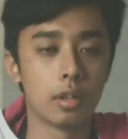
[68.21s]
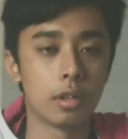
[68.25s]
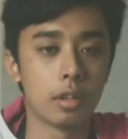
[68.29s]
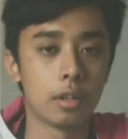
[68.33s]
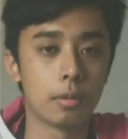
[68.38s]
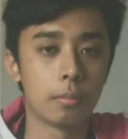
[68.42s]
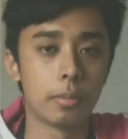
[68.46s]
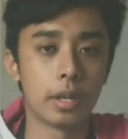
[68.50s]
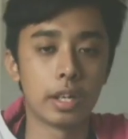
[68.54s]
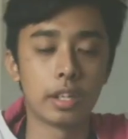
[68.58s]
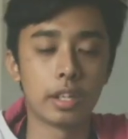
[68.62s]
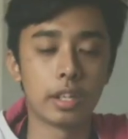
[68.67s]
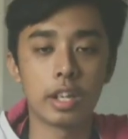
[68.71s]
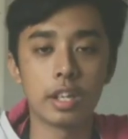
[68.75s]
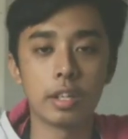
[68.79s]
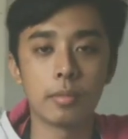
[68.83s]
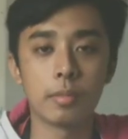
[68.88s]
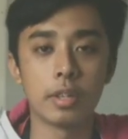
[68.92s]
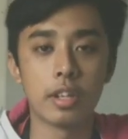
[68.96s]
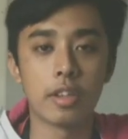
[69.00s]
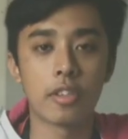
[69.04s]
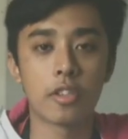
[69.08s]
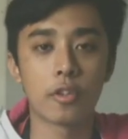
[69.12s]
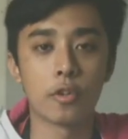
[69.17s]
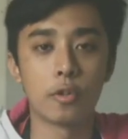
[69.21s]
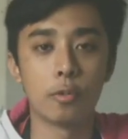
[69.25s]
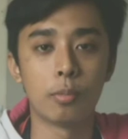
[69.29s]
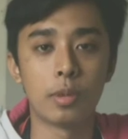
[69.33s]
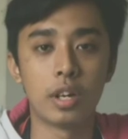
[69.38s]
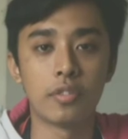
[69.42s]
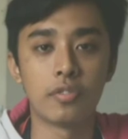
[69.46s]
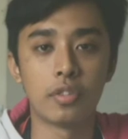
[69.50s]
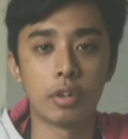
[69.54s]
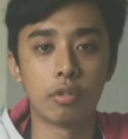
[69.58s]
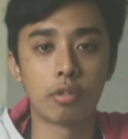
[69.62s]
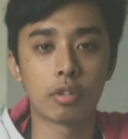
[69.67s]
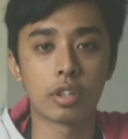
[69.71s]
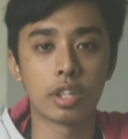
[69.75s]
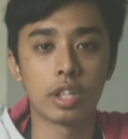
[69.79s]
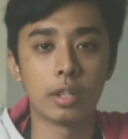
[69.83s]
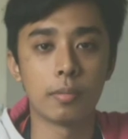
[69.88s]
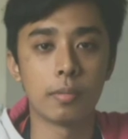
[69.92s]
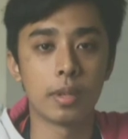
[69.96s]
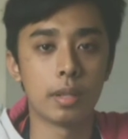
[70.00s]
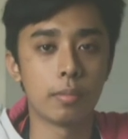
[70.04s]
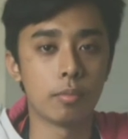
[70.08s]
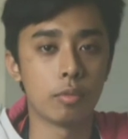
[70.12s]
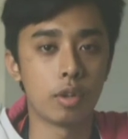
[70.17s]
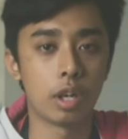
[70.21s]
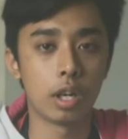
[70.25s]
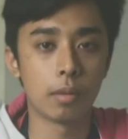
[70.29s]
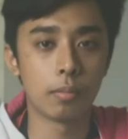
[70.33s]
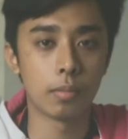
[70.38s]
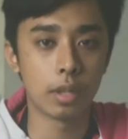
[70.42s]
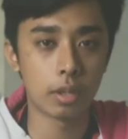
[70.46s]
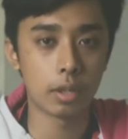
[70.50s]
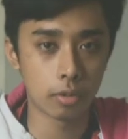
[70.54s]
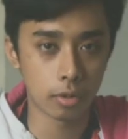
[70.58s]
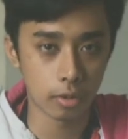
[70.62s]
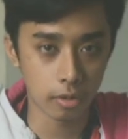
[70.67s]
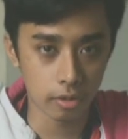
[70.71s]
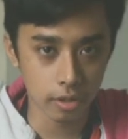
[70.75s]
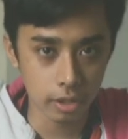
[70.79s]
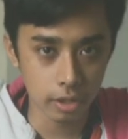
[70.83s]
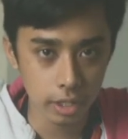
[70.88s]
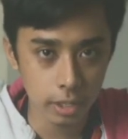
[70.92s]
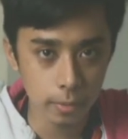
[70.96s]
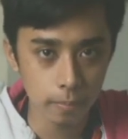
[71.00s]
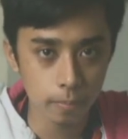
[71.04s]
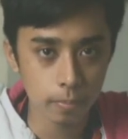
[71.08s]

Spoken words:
My name is Umar FARUQI bin Muhammad RODZI.